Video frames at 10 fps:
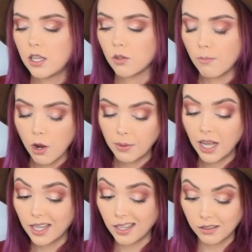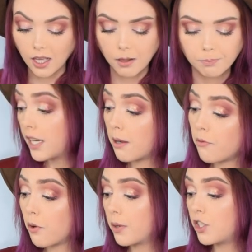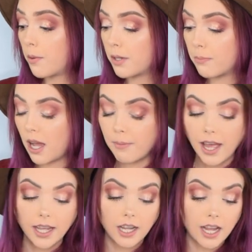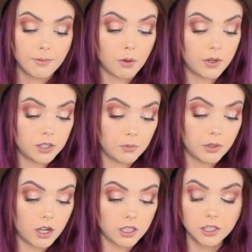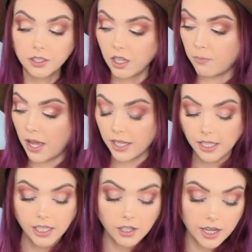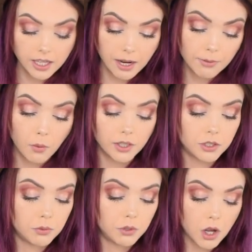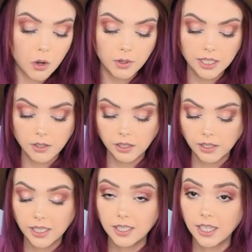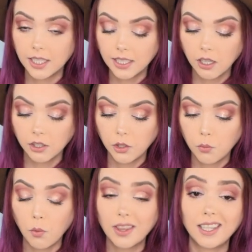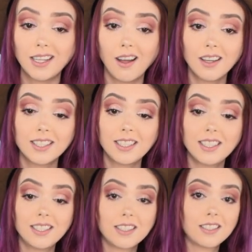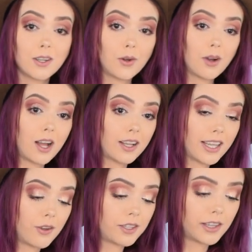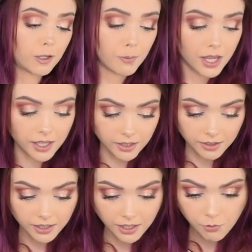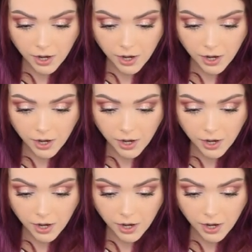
So I'm hoping I get that. Now, before we jump into my bag, I am going to put all of her stuff back in here and then I'm going to go down the list and tell you what the cost is. So uh, calculator man, you